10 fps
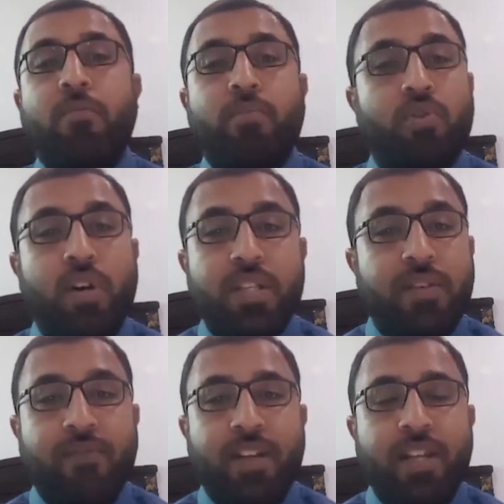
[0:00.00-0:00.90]
Because
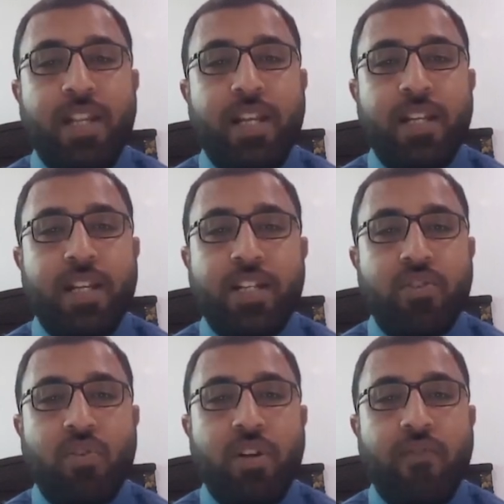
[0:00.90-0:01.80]
if any
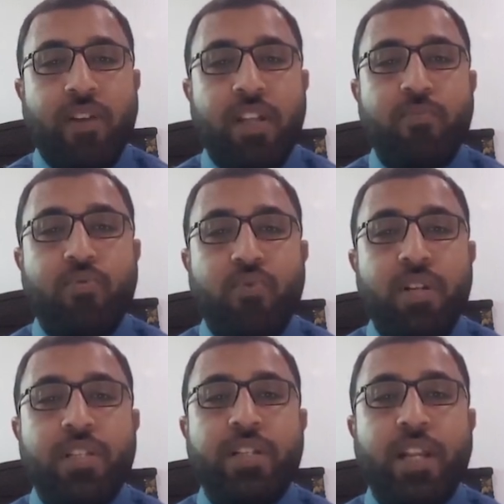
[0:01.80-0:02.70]
later on, if any
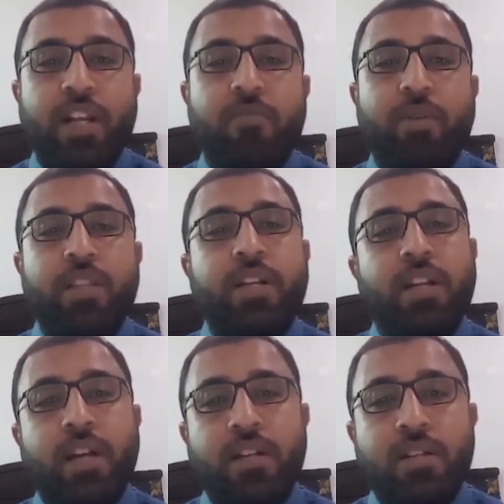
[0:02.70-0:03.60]
approval is delayed by the
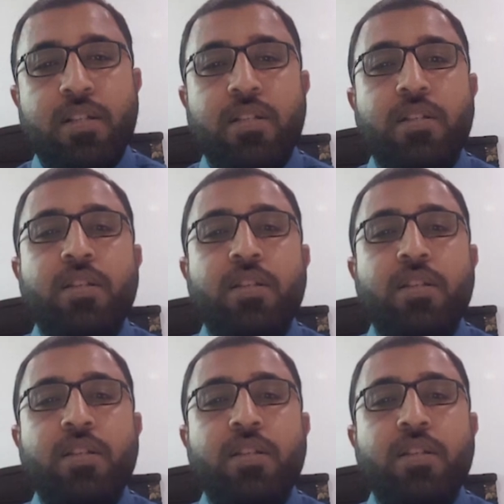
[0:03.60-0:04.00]
client,